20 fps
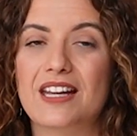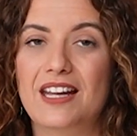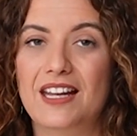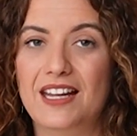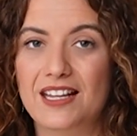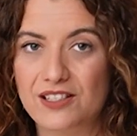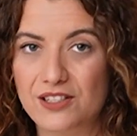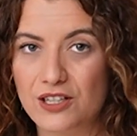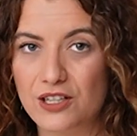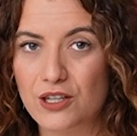
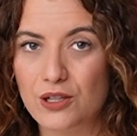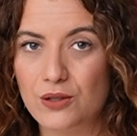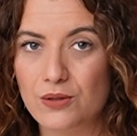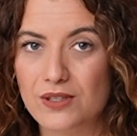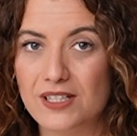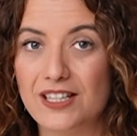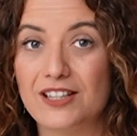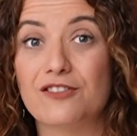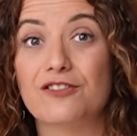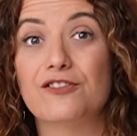
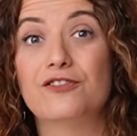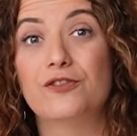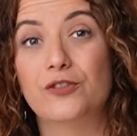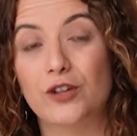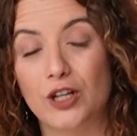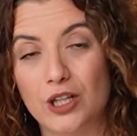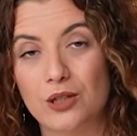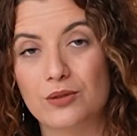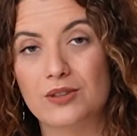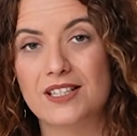execute and
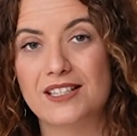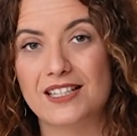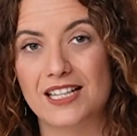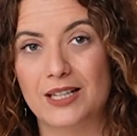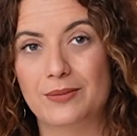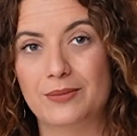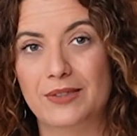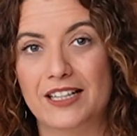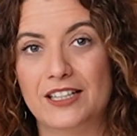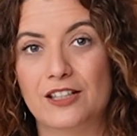follow the
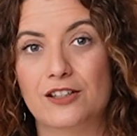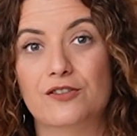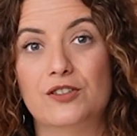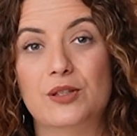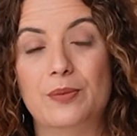timeline of